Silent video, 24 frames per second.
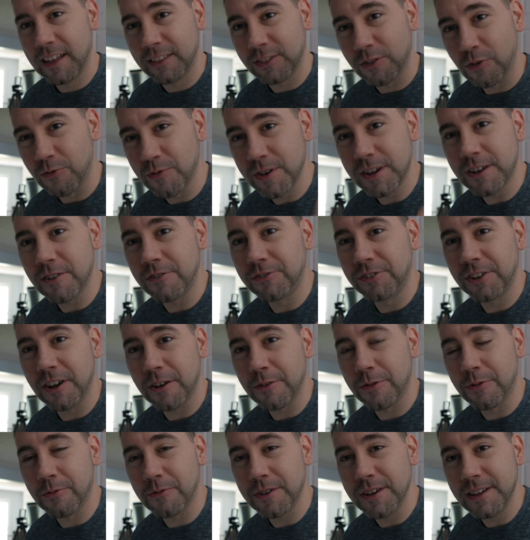The Ricoh
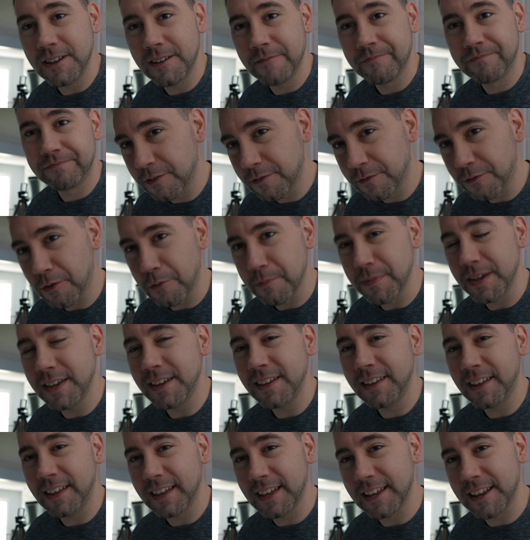GR3, for
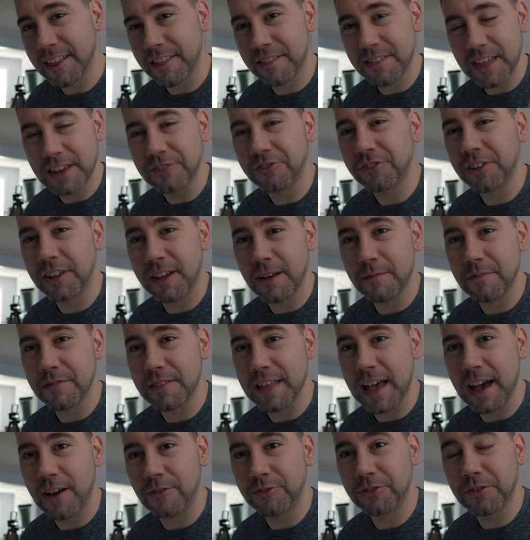me, it essentially comes
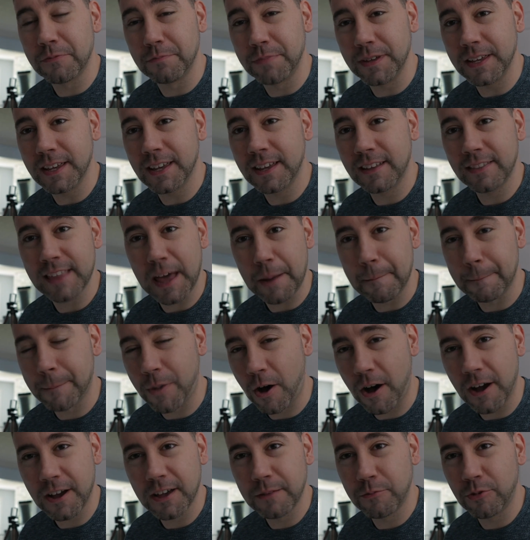down to being that
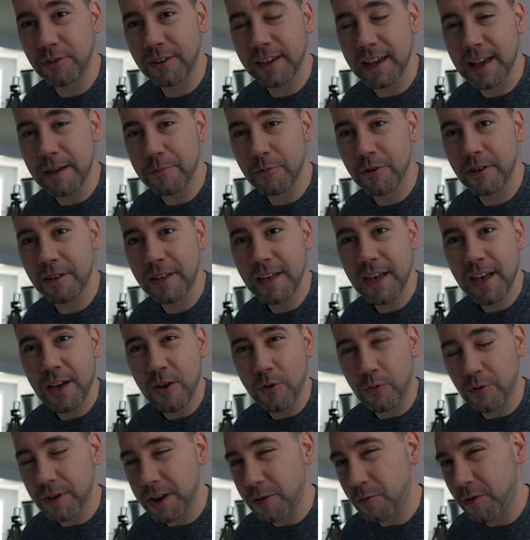pocketable camera
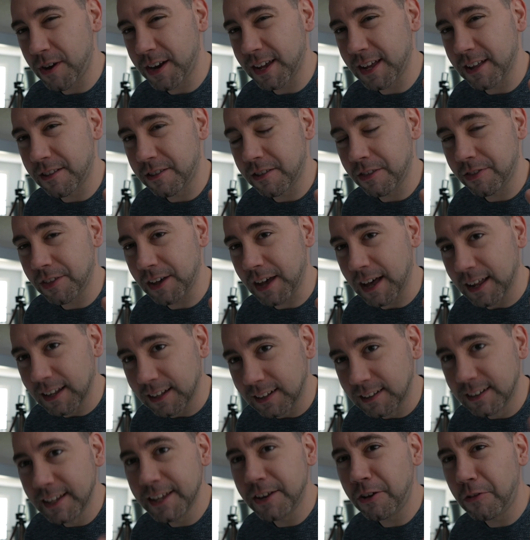when I want to get something a
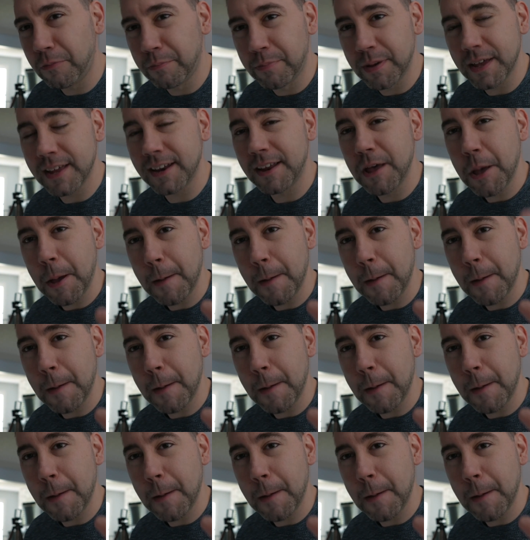little bit